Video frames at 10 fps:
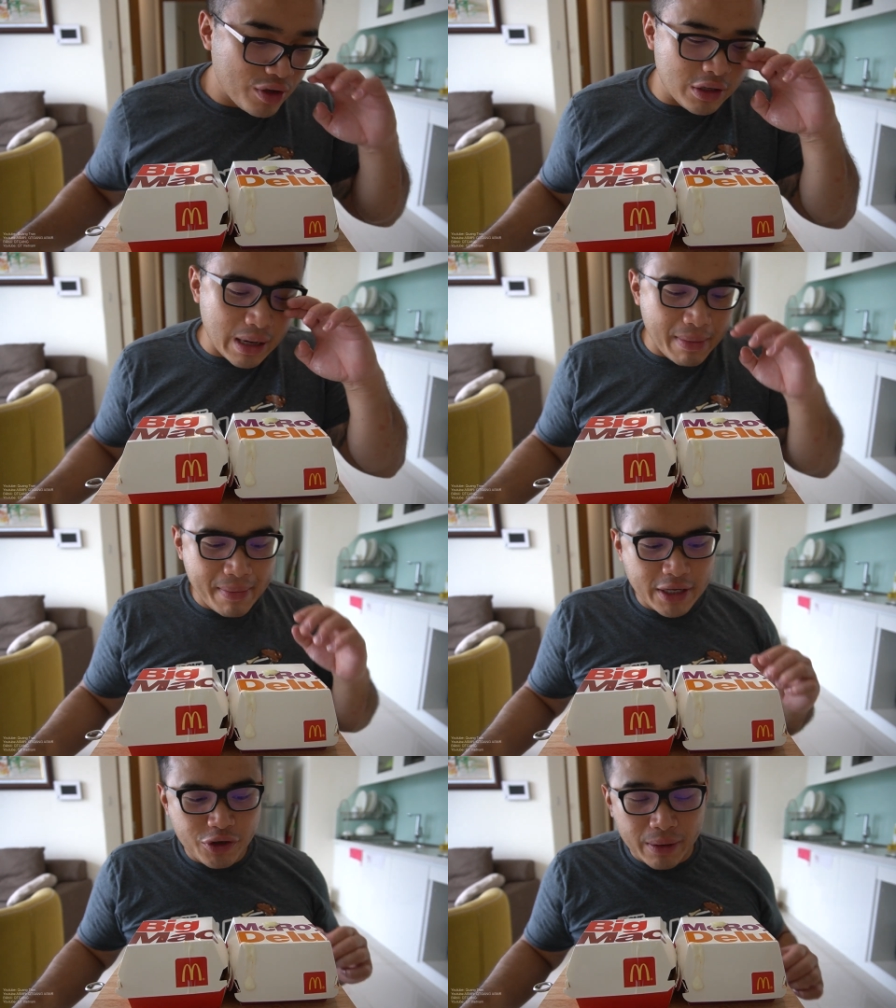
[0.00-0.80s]
to sum up
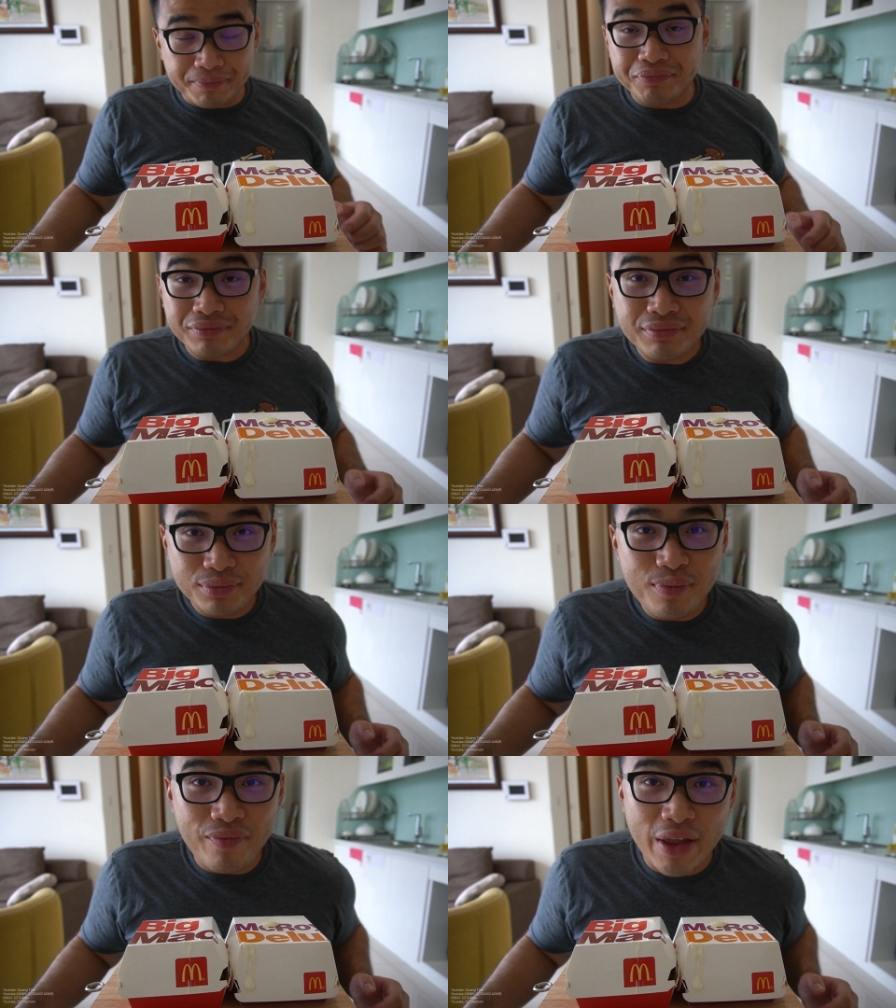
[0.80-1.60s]
my trip,
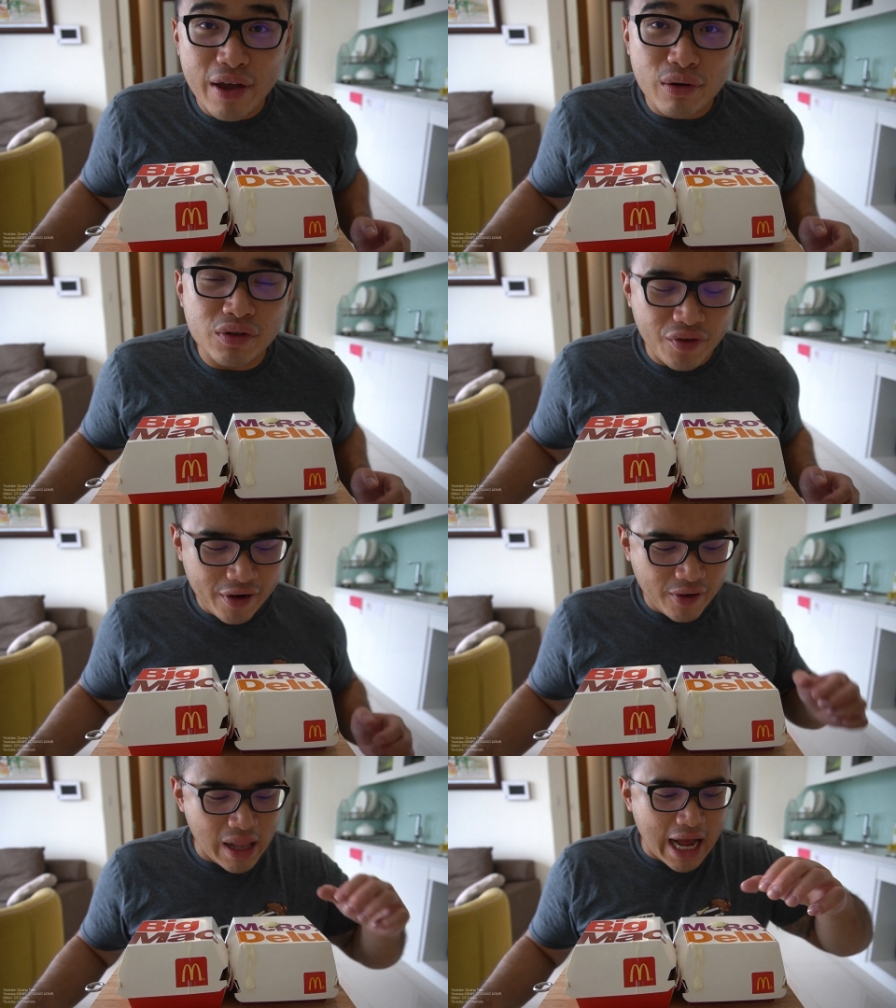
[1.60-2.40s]
it was
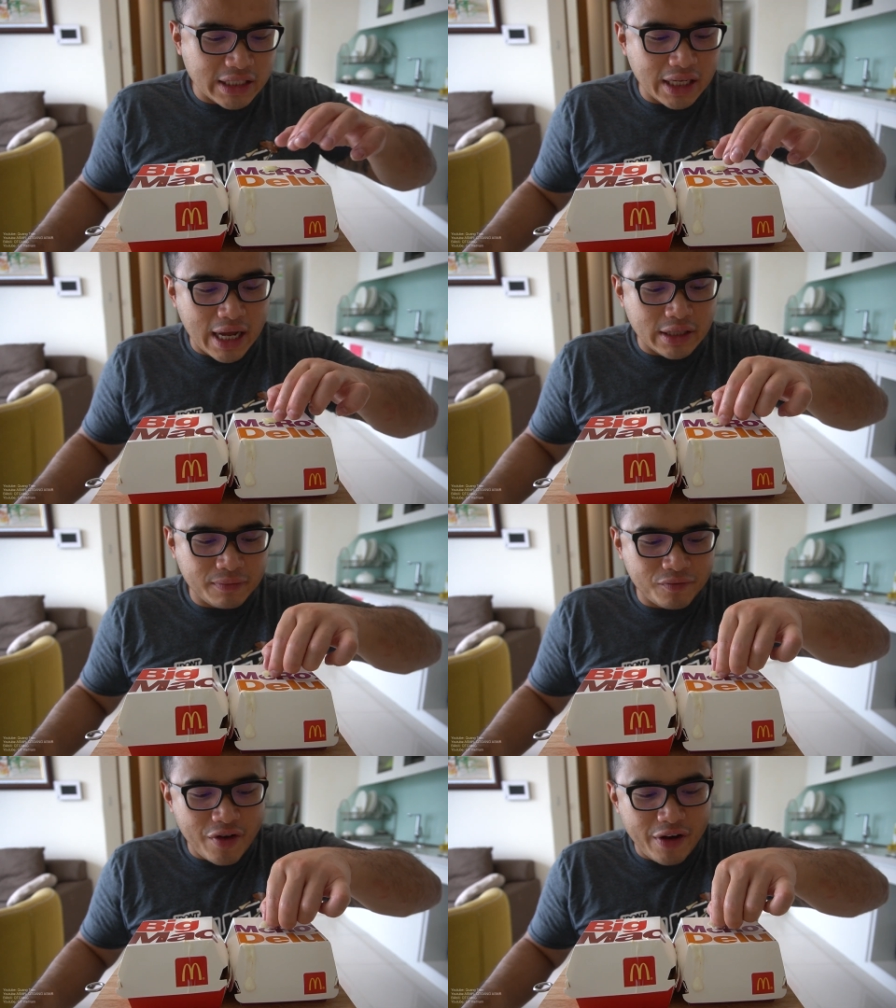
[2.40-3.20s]
very relaxing, guys.
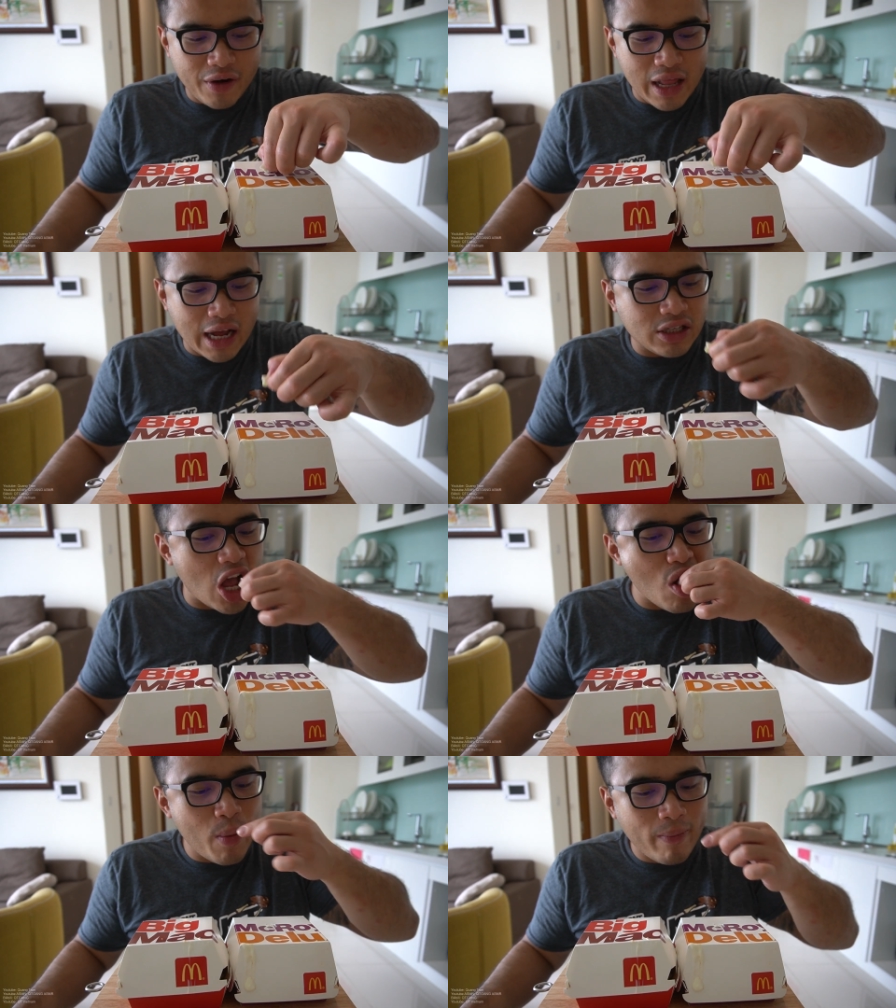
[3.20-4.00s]
Very relaxing.